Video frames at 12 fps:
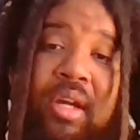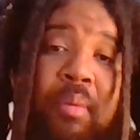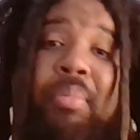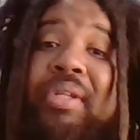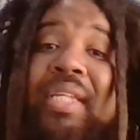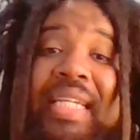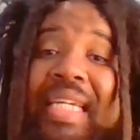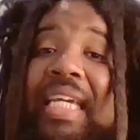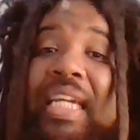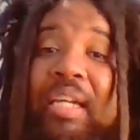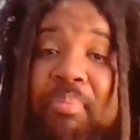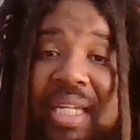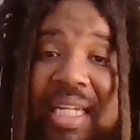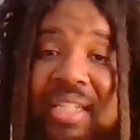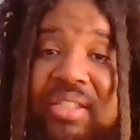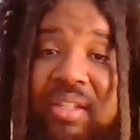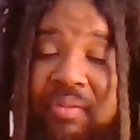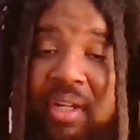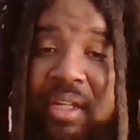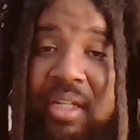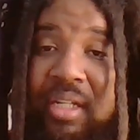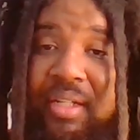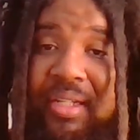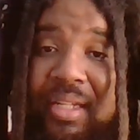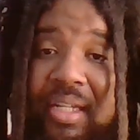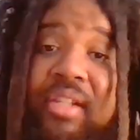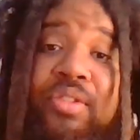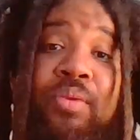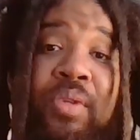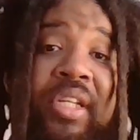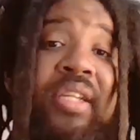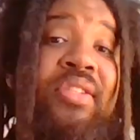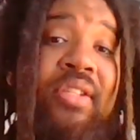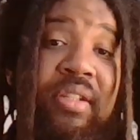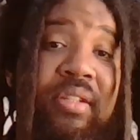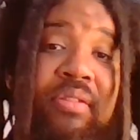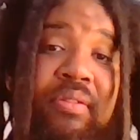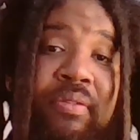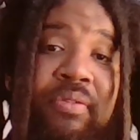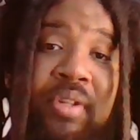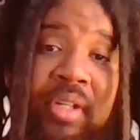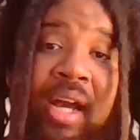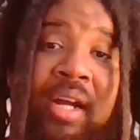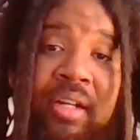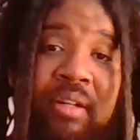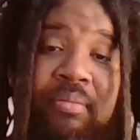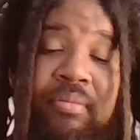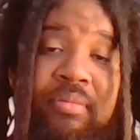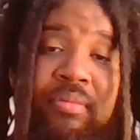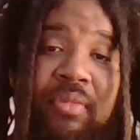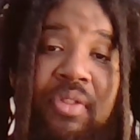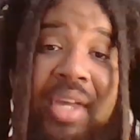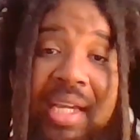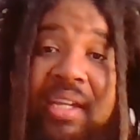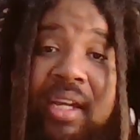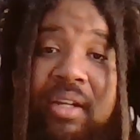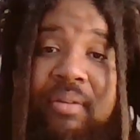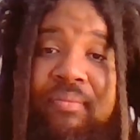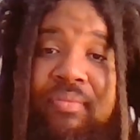But the key piece of it is reason for Yaakov, thinking.